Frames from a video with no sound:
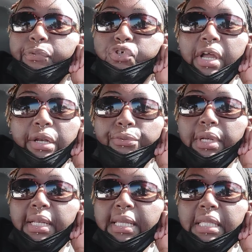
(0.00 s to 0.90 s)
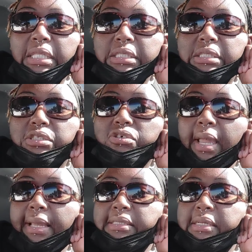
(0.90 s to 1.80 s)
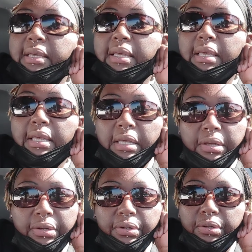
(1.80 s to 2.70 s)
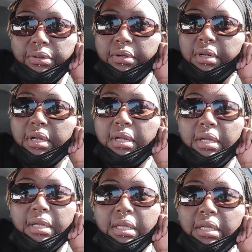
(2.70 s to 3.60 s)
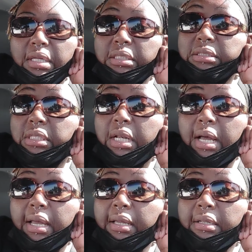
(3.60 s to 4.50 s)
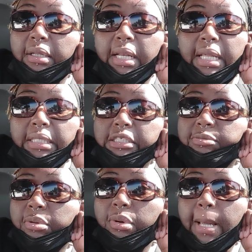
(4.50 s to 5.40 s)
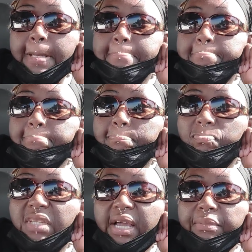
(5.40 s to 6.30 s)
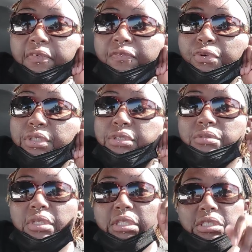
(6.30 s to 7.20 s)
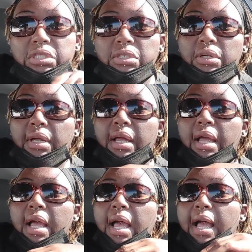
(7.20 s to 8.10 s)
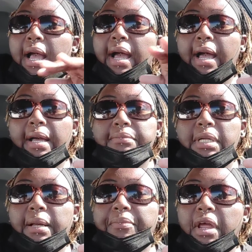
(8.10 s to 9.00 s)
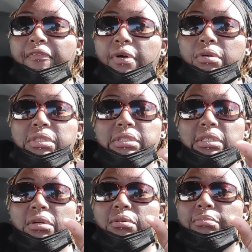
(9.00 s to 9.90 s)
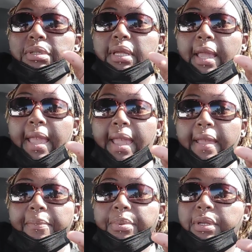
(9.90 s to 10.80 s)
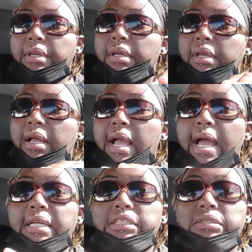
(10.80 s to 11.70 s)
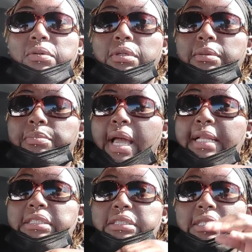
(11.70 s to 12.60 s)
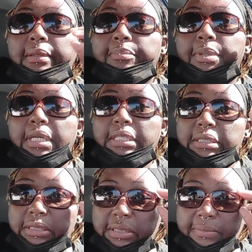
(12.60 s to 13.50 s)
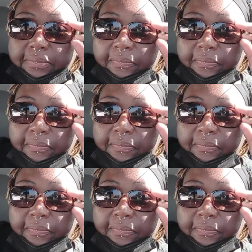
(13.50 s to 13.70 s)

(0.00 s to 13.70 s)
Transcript: trying to release, trying to heal. It's a lot. And at this point, I'll be 42 next year. I'm I'm not focusing on being happy. I just want to I just need peace.